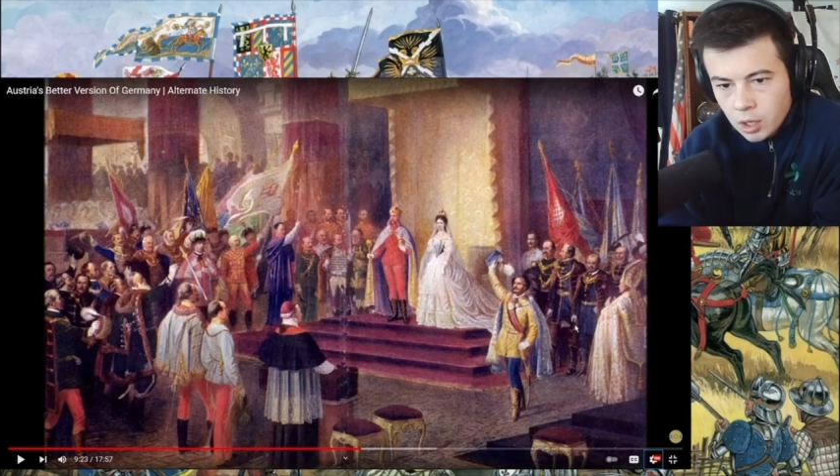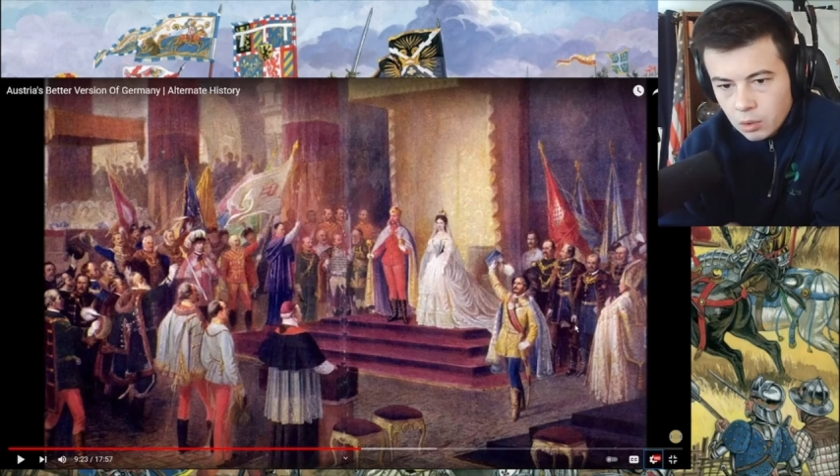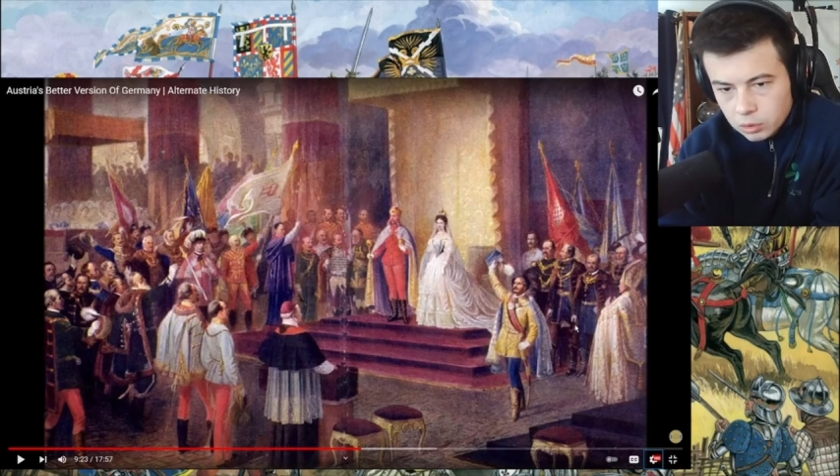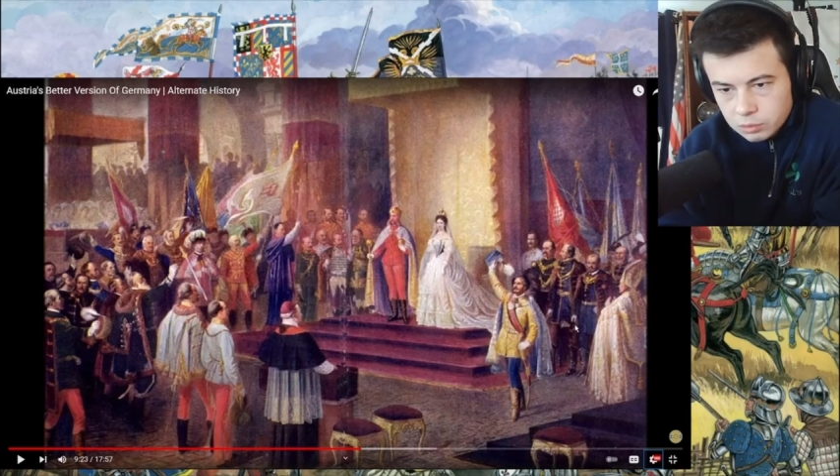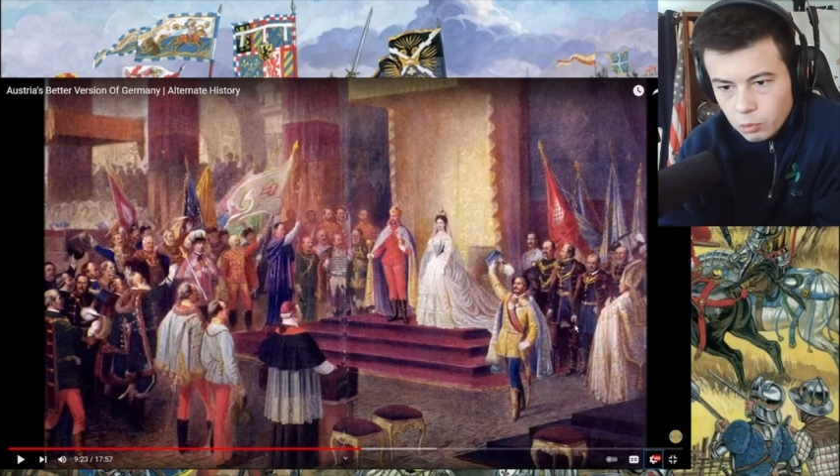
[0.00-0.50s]

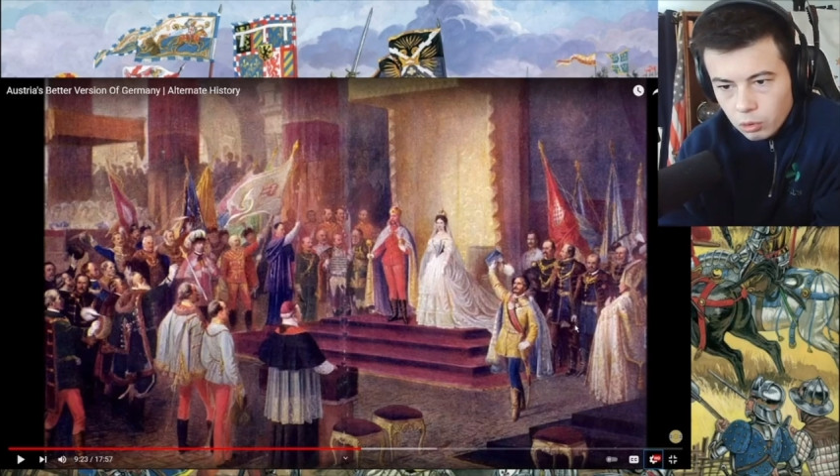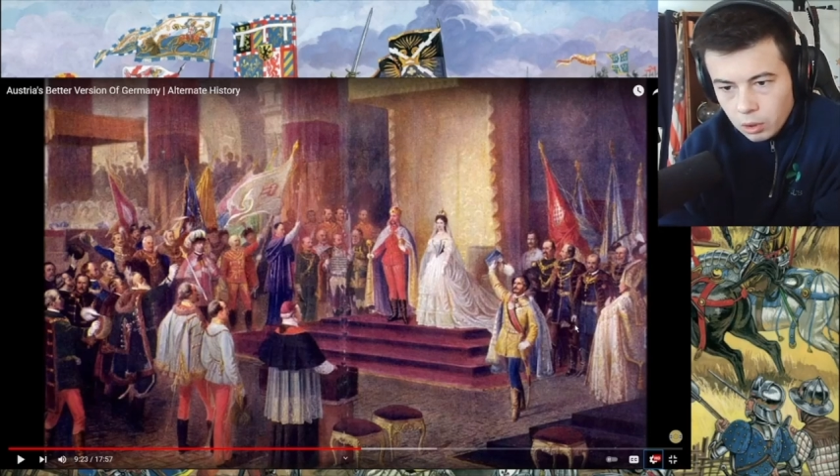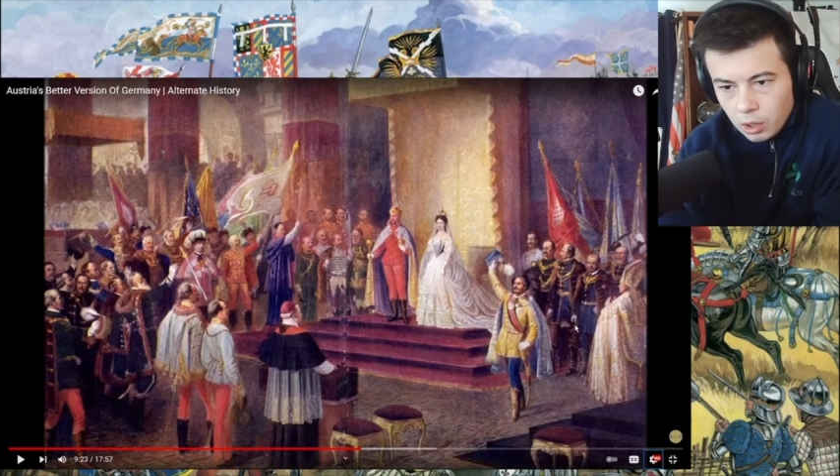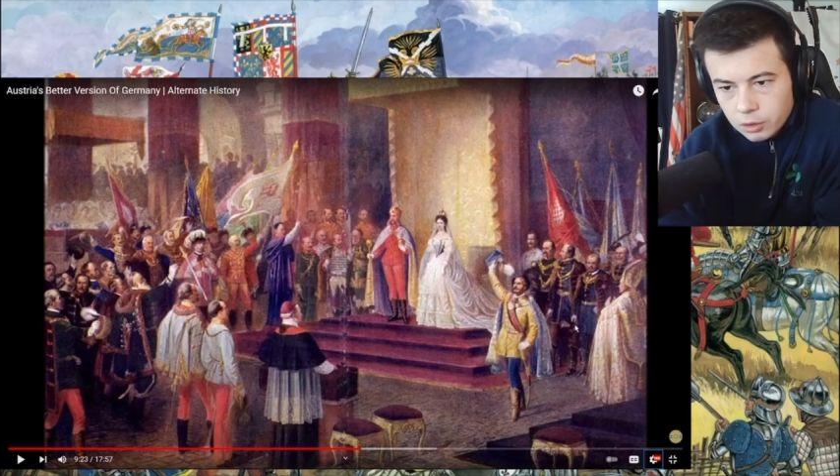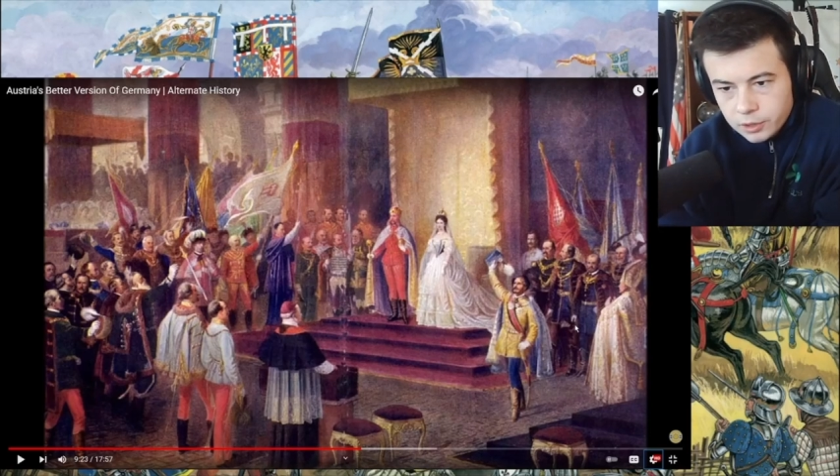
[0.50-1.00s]
was more
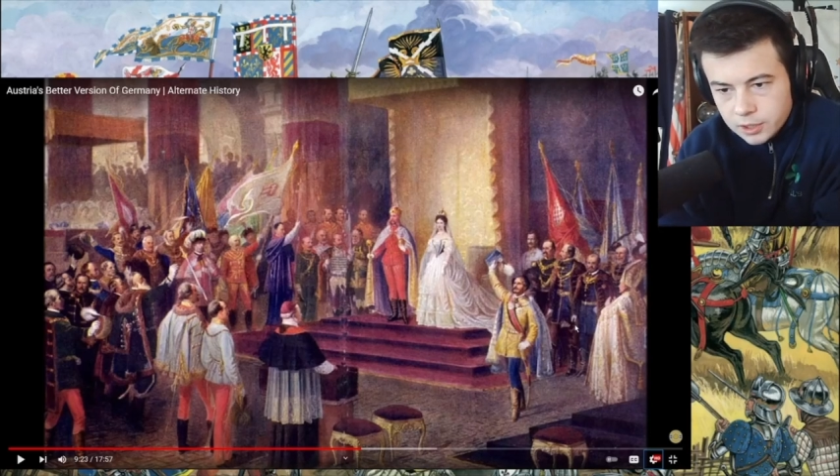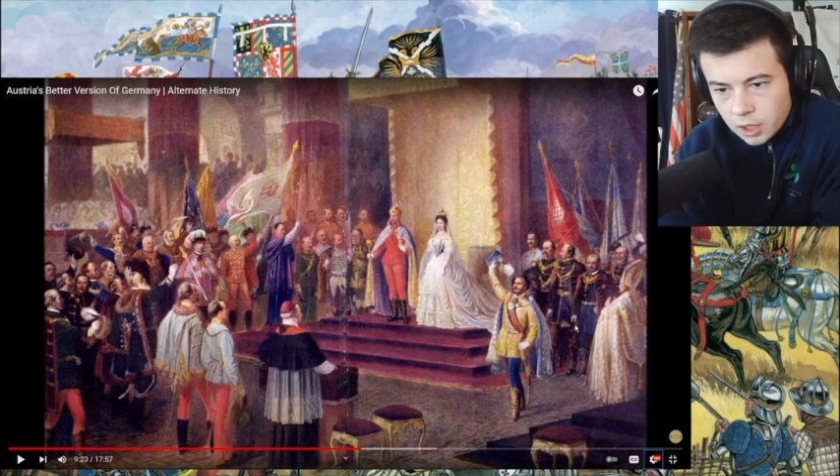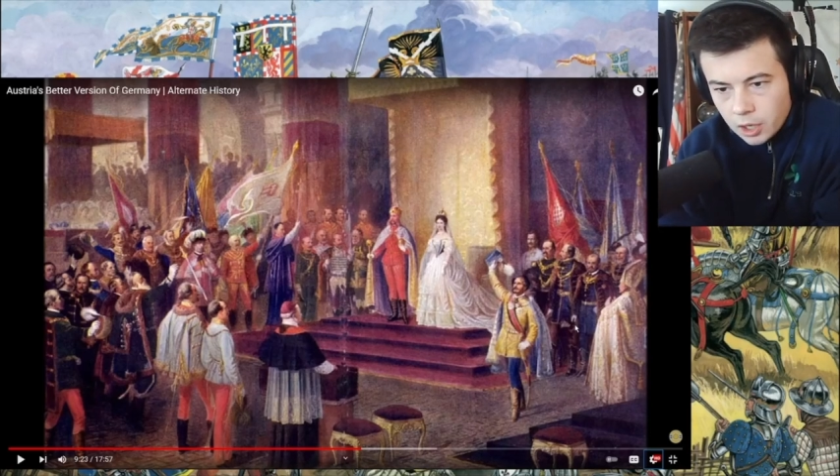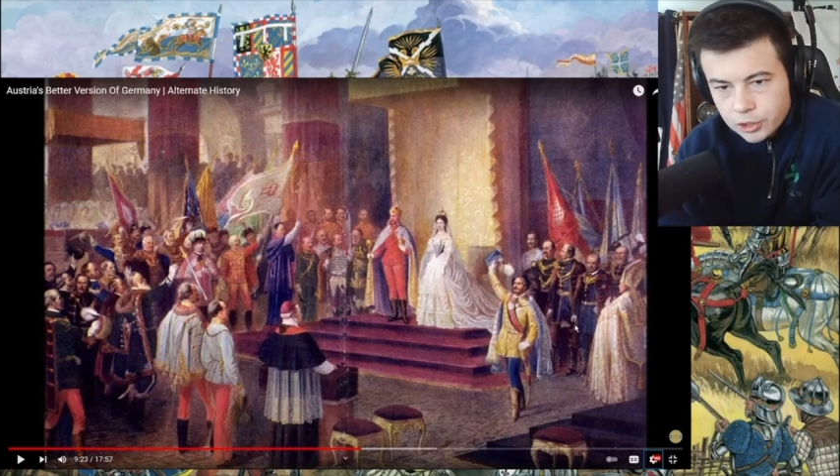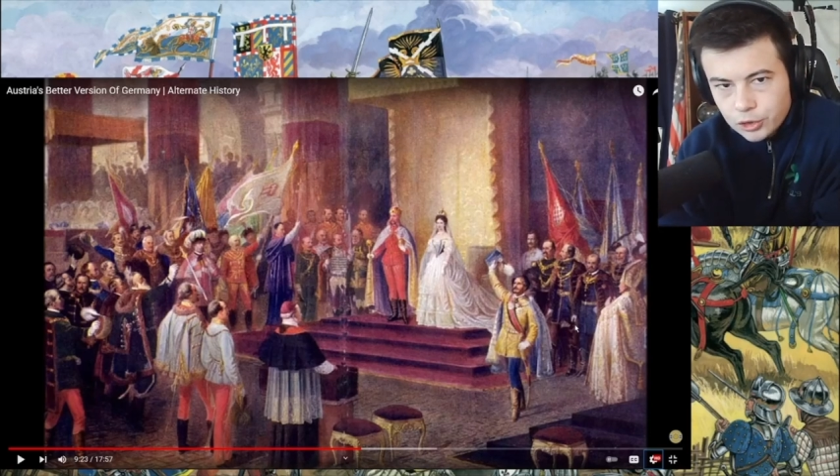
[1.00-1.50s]
along this
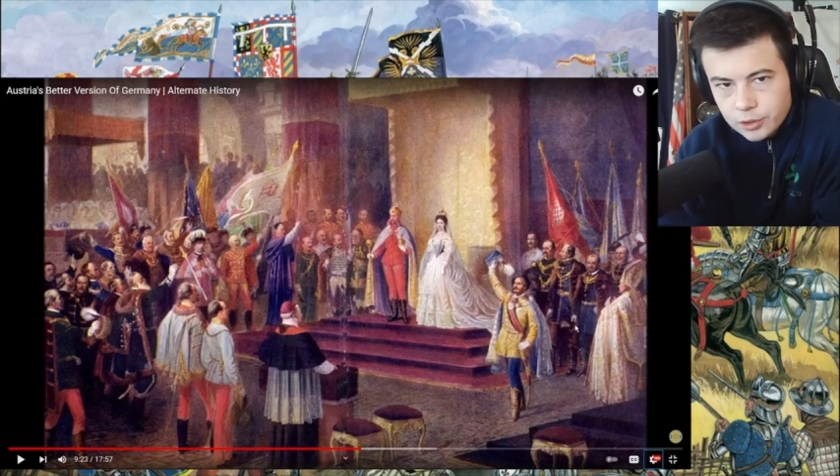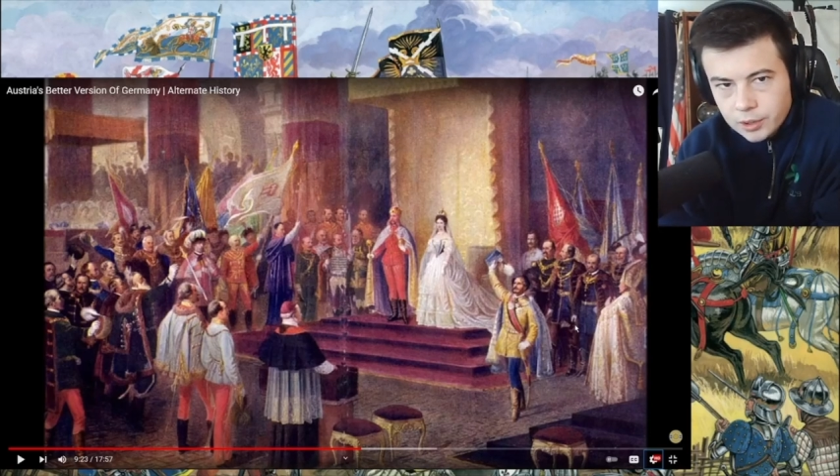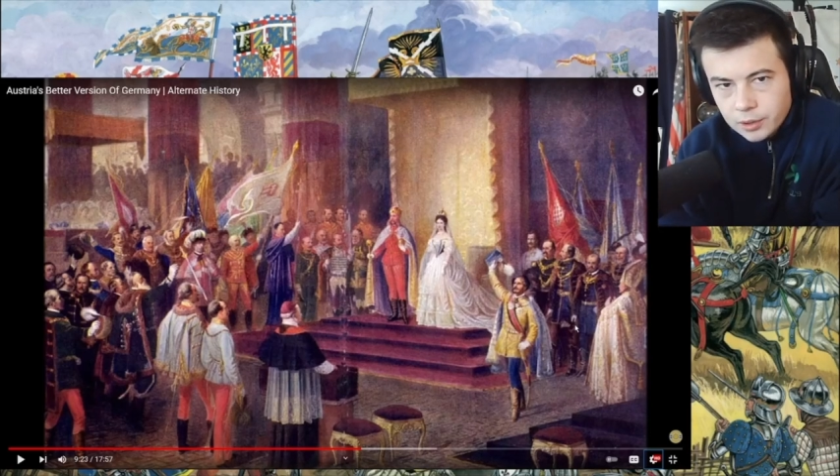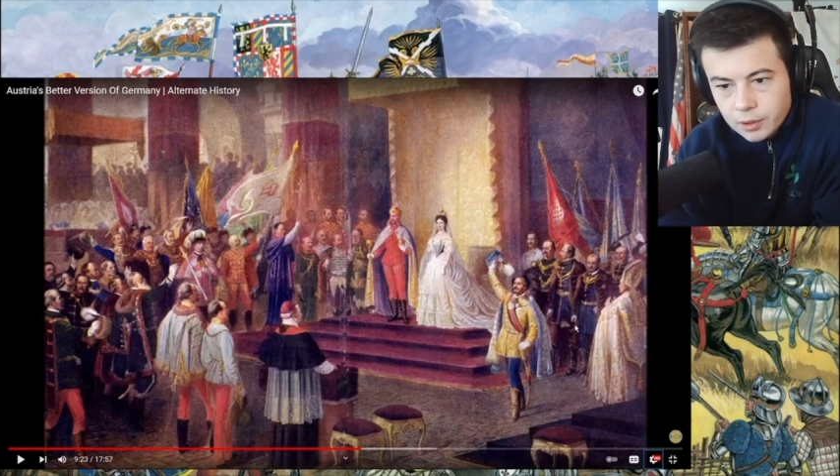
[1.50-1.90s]
Austrian